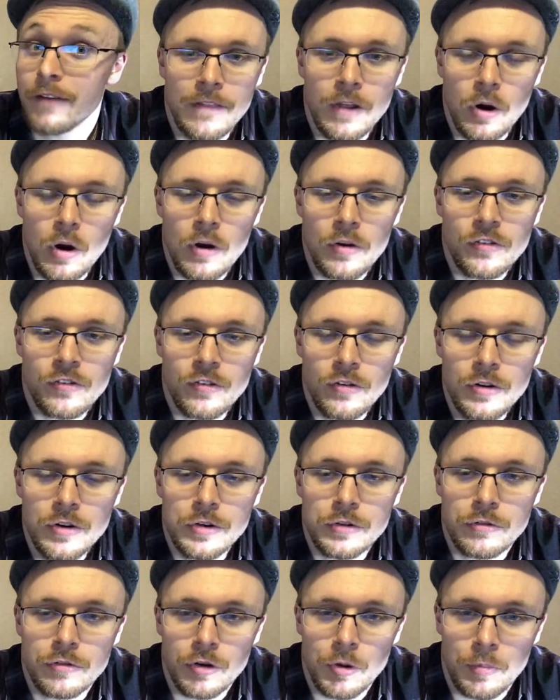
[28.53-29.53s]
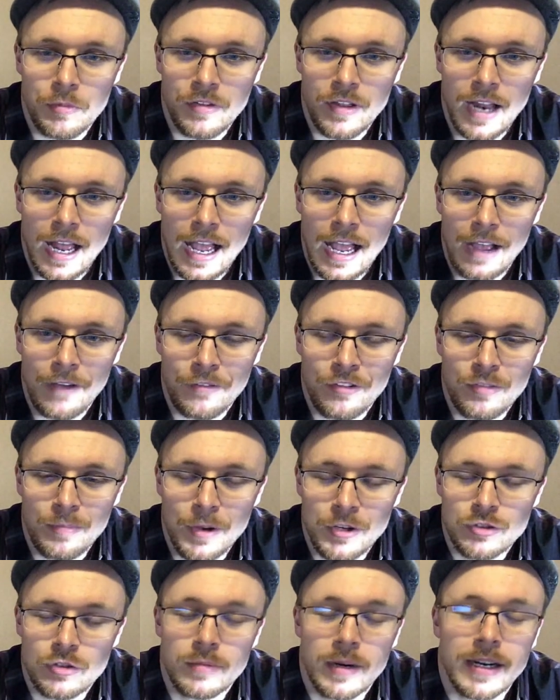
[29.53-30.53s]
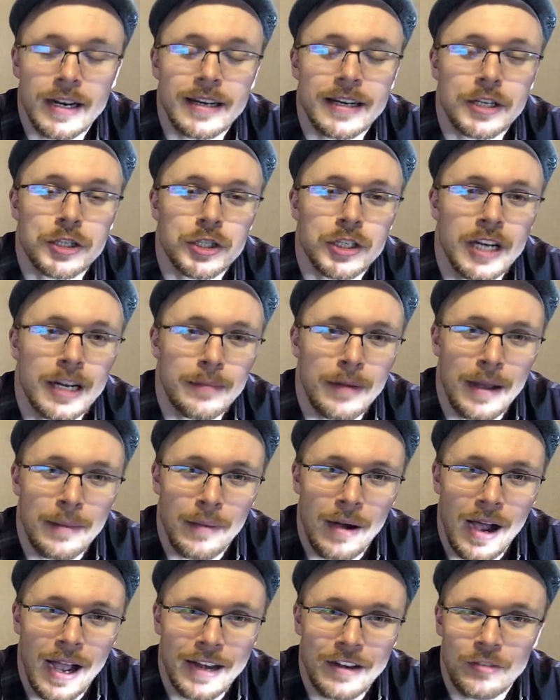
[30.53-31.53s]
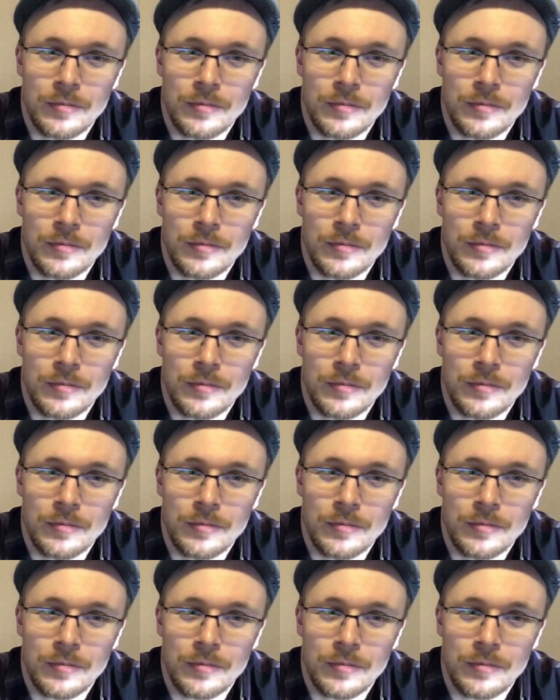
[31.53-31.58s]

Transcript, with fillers: There are certain groups that have special recognition in my mind,